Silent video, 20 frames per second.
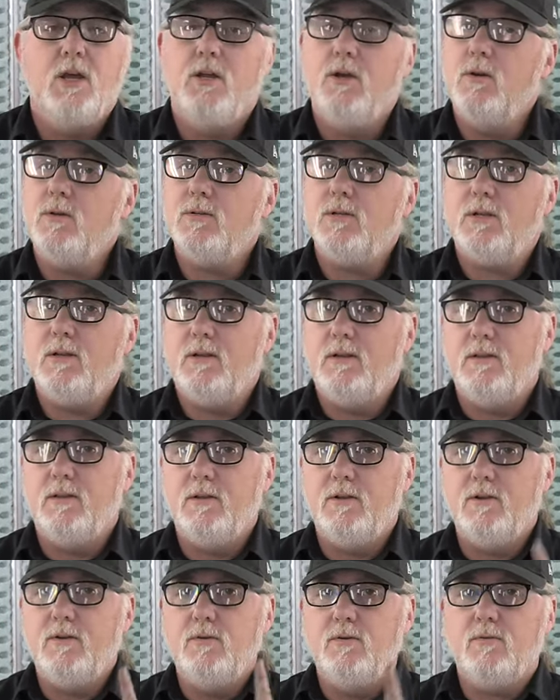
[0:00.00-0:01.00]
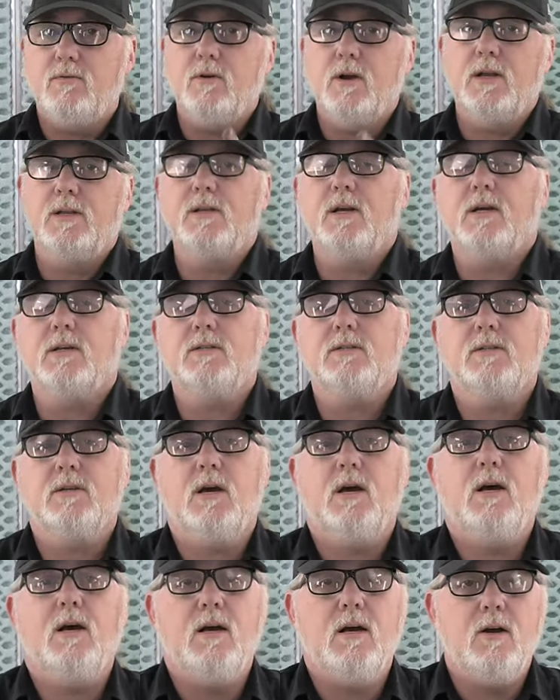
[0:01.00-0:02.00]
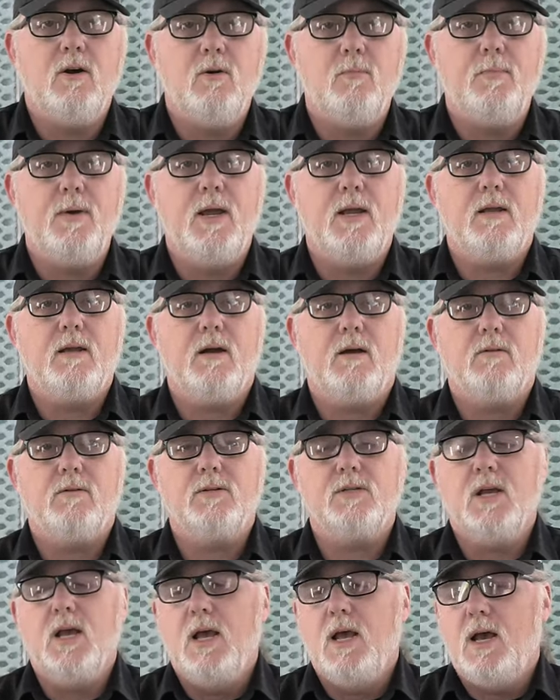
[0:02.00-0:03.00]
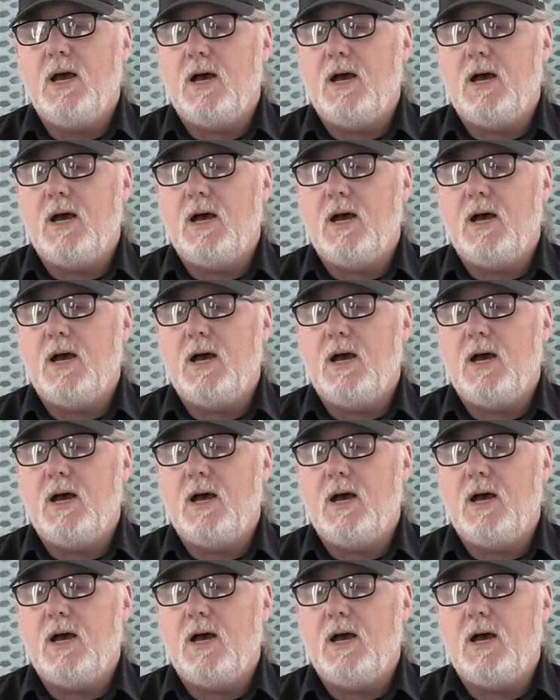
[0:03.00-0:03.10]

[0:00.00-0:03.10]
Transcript: using the new Createx uh, opaque colors.